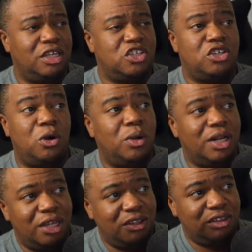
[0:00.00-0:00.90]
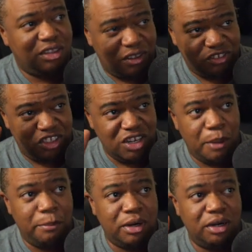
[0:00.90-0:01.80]
So the
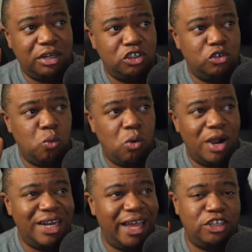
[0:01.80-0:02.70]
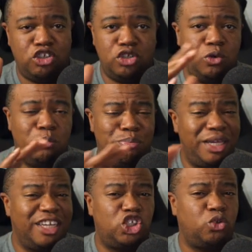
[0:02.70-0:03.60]
number one and two
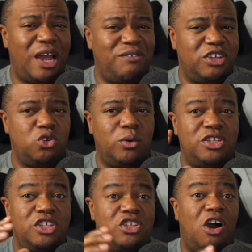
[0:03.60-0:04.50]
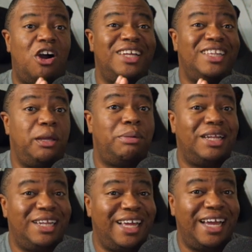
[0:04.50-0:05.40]
biggest traffic sources on the
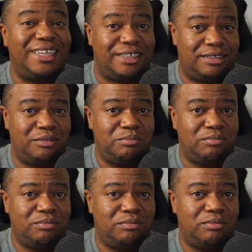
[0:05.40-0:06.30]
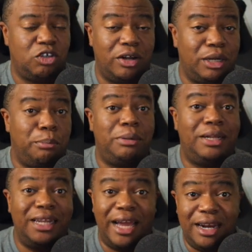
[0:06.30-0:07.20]
planet,
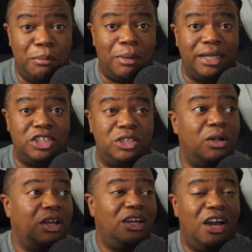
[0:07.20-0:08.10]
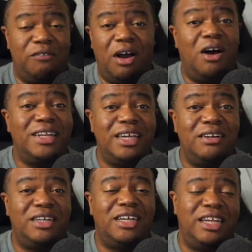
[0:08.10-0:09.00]
mind you, of all the
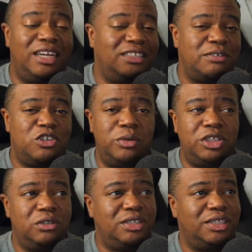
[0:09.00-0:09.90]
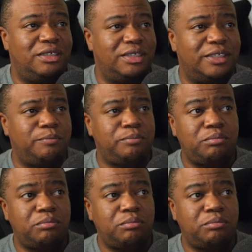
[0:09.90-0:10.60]
internet, anytime someone's using the internet,